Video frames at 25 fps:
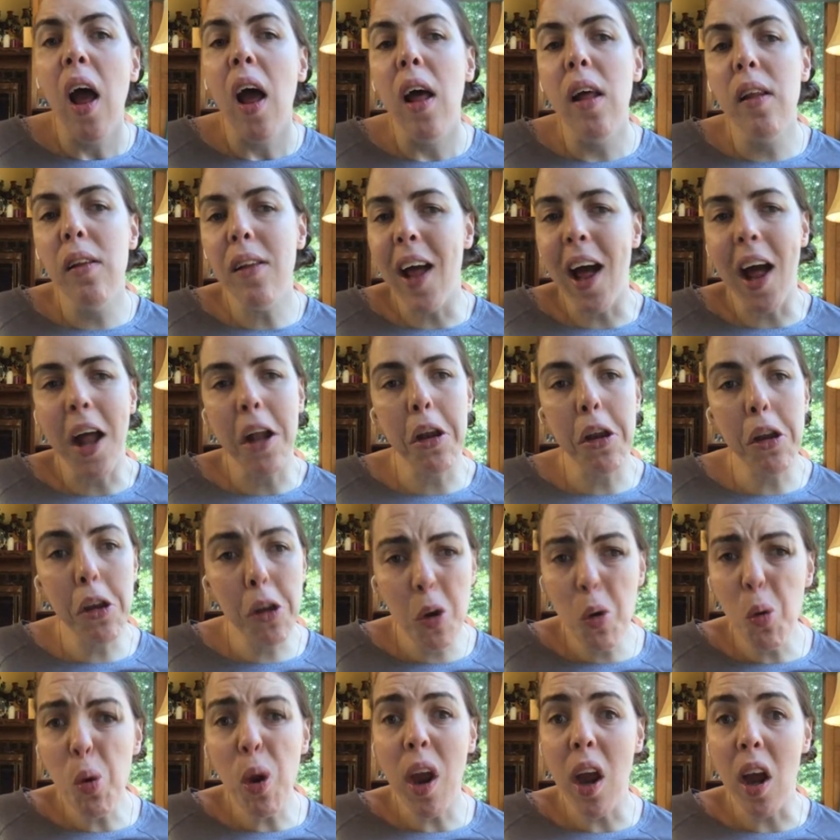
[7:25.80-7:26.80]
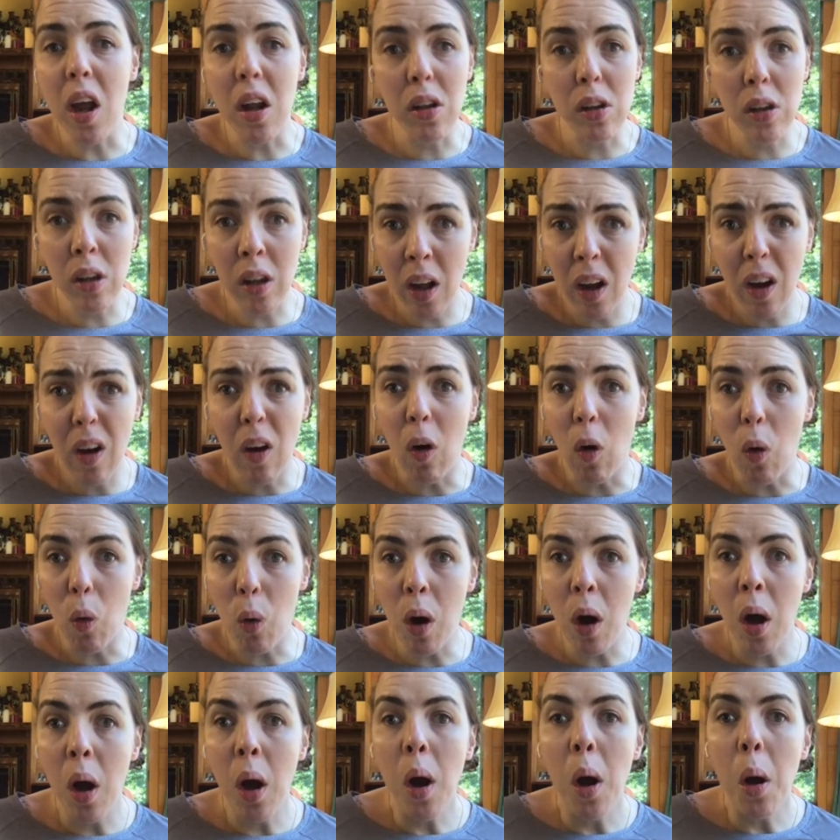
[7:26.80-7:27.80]
that you can't
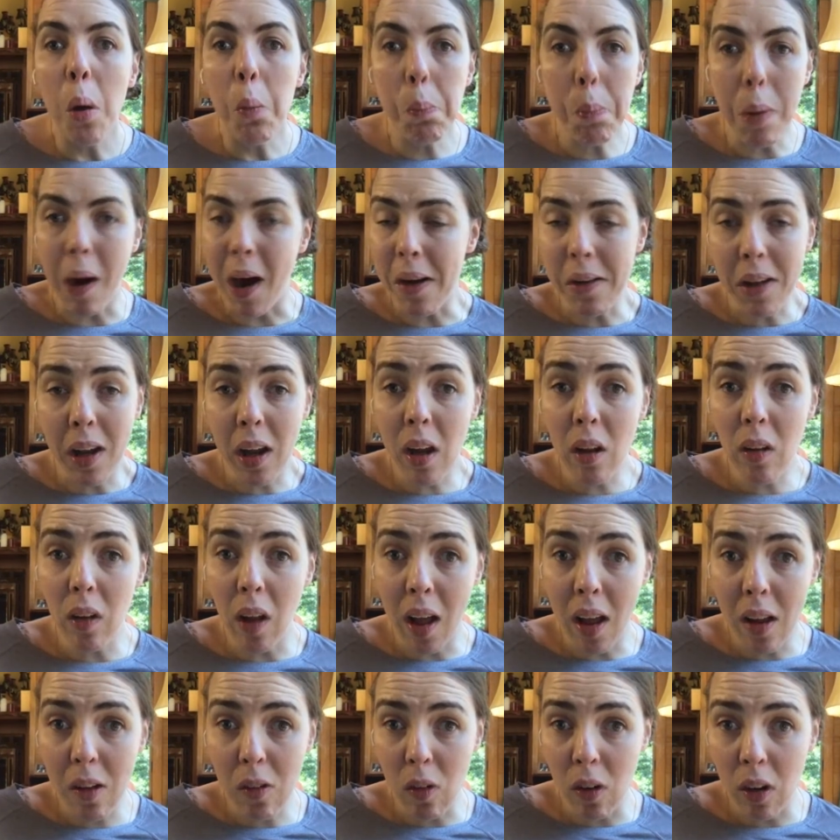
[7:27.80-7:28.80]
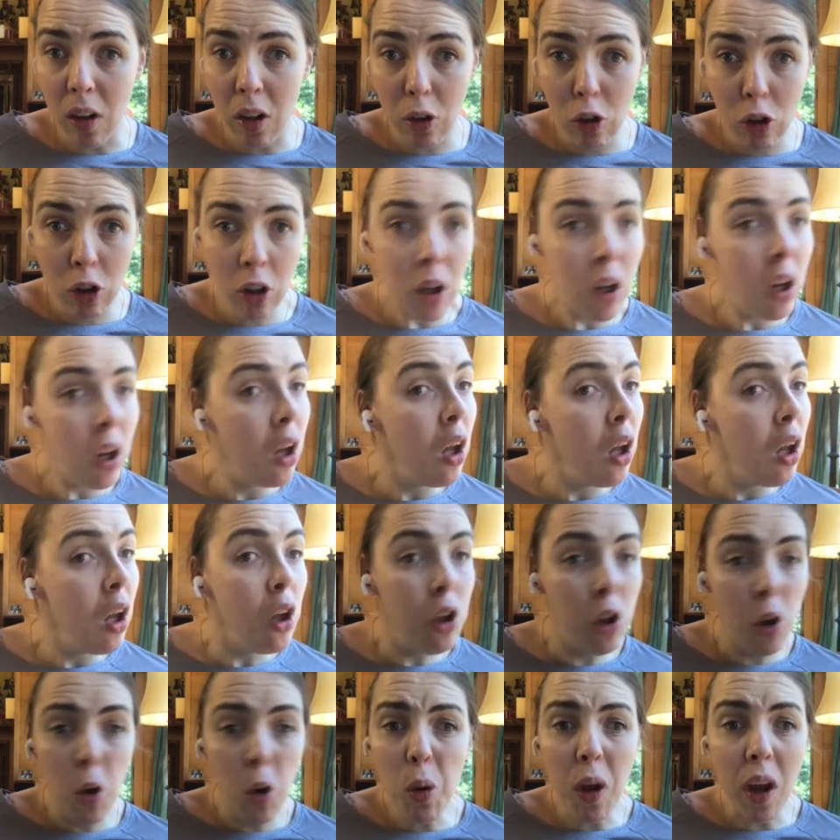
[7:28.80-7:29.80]
tell body language,
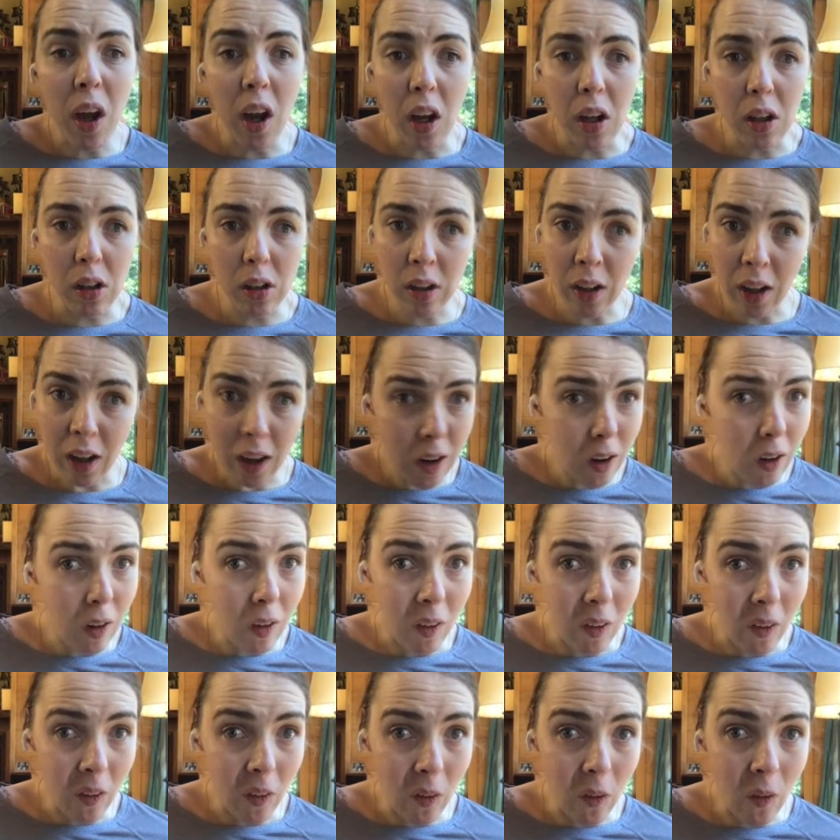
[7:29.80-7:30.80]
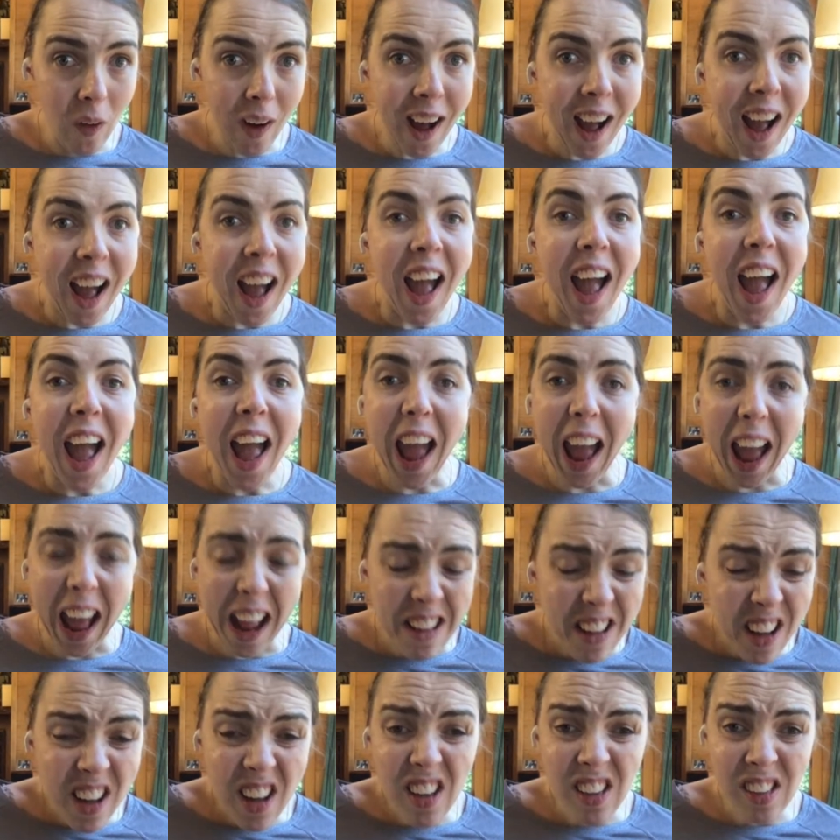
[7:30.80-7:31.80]
you can't tell
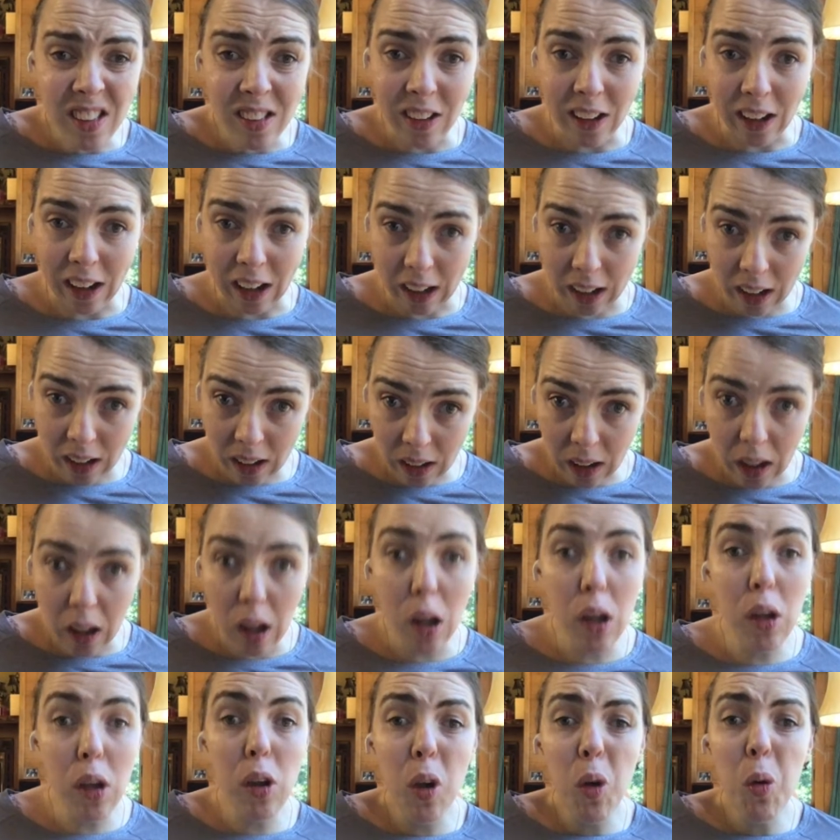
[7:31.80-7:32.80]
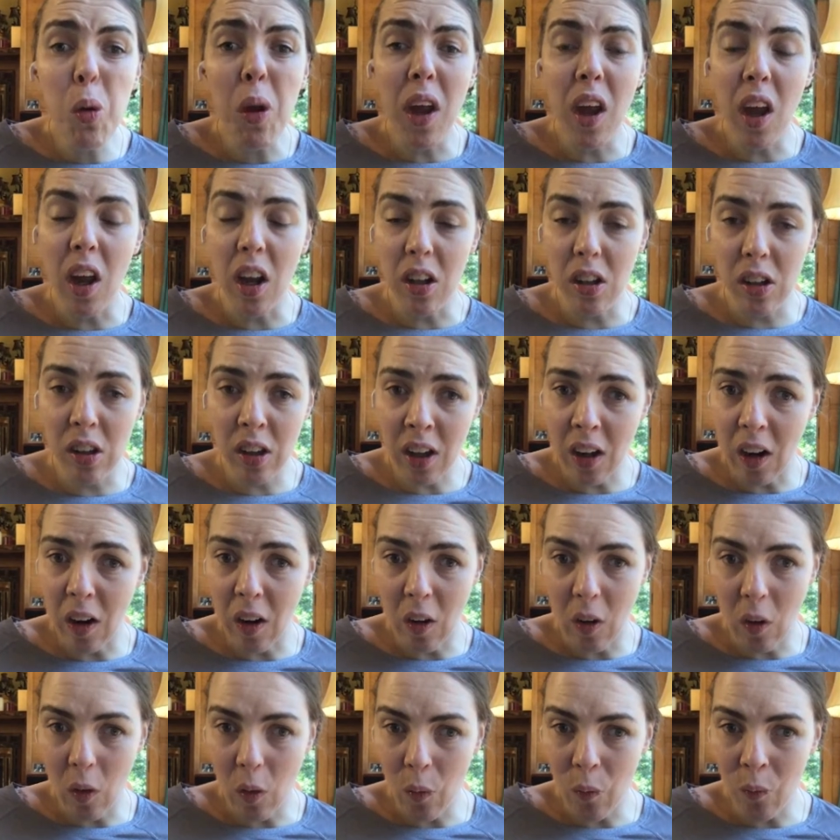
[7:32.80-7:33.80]
anything. You can't
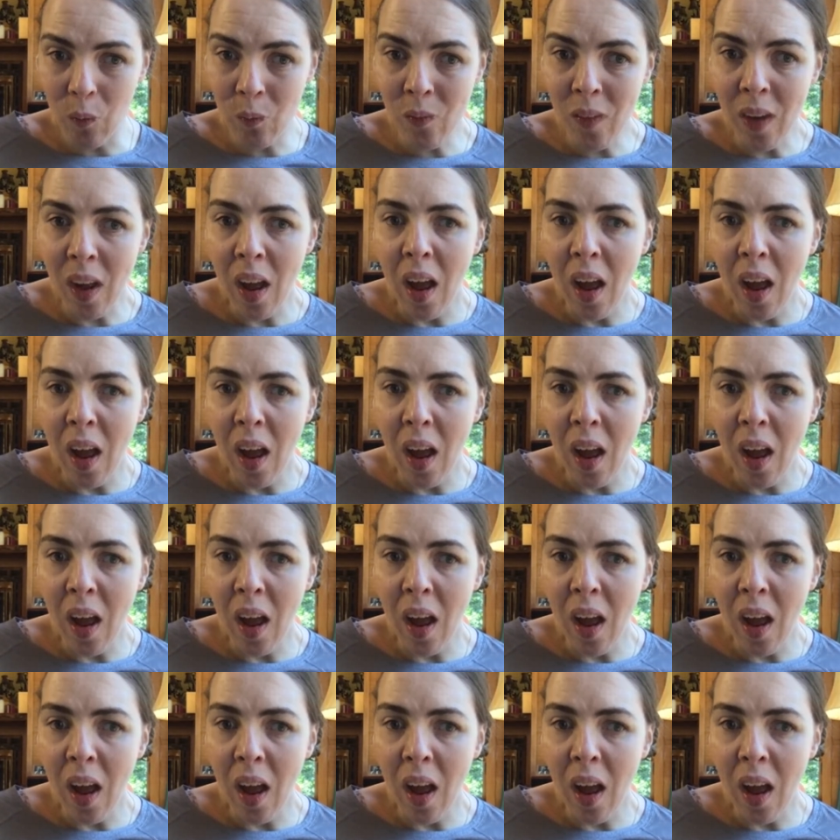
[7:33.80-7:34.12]
tell